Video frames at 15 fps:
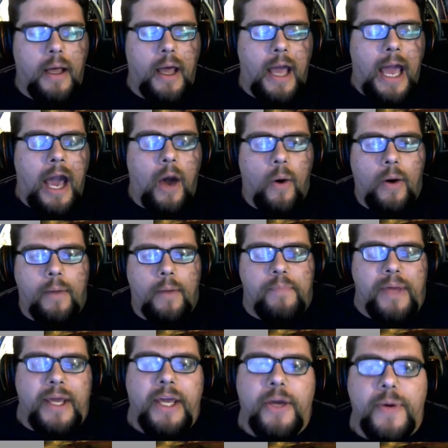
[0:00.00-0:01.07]
How
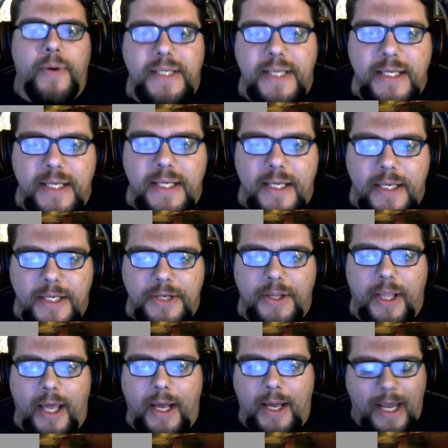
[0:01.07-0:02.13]
ambiguous is it to,
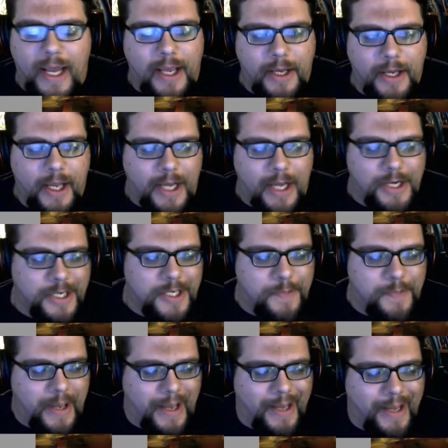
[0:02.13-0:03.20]
like, can I just
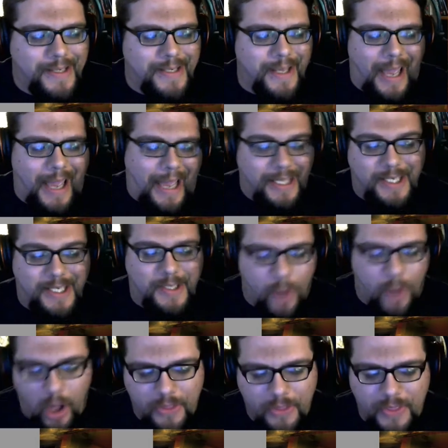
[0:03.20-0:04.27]
pick 8 small
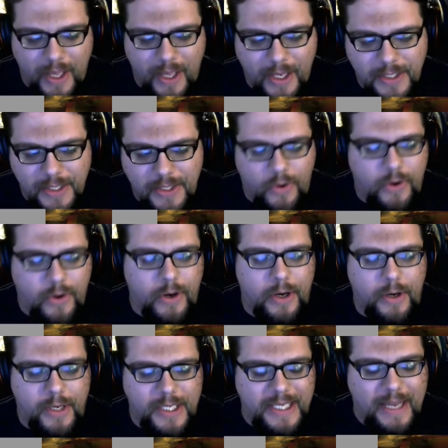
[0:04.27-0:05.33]
things, or
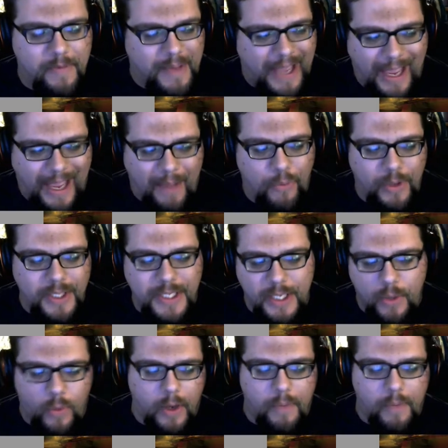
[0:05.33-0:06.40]
does it have to be 8 points into
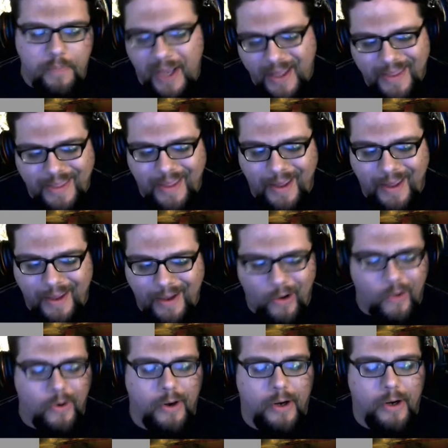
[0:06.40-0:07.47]
one big thing,
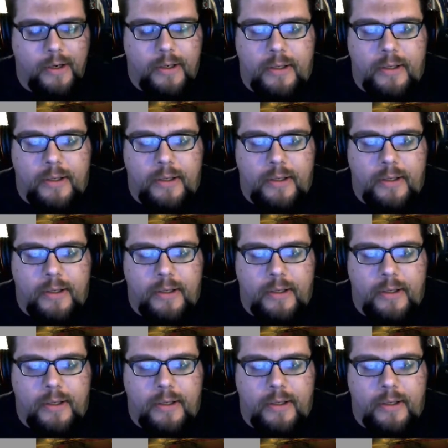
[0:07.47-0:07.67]
or?